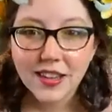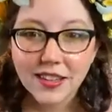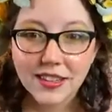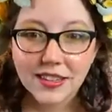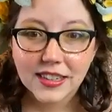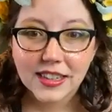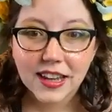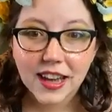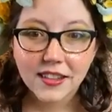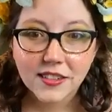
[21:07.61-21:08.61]
Let's see,
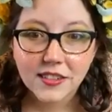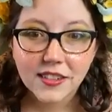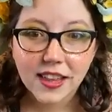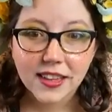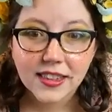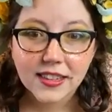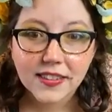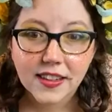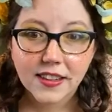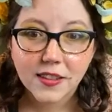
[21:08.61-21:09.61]
I do like these
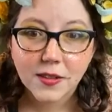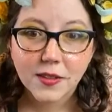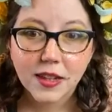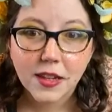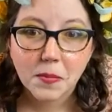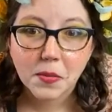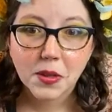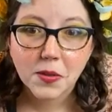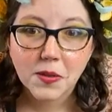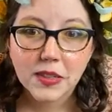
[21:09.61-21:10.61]
yellows and
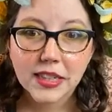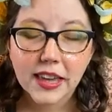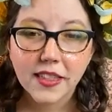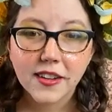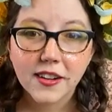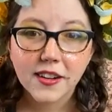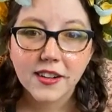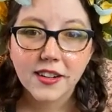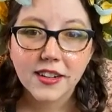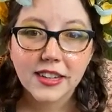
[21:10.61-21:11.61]
blues
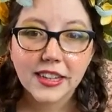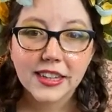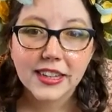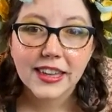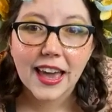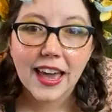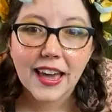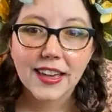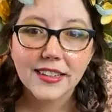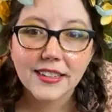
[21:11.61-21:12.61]
together.
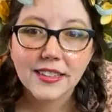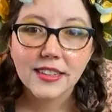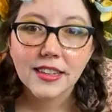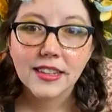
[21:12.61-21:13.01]
Yes.